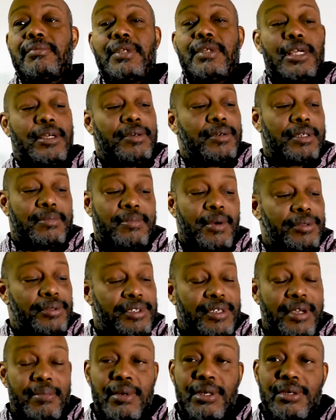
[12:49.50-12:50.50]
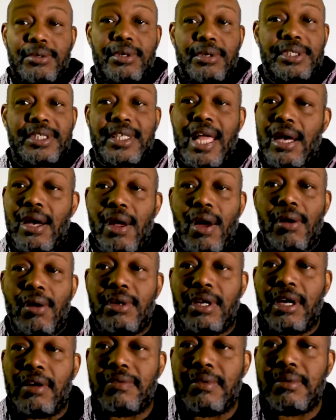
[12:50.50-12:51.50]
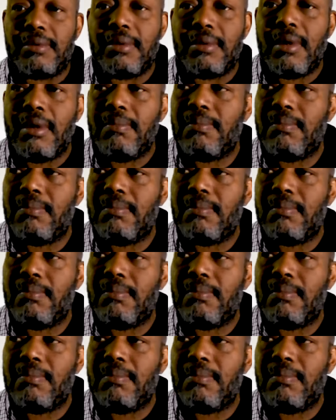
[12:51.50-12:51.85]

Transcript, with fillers: They crook. Most of them are crooks. Not all of them,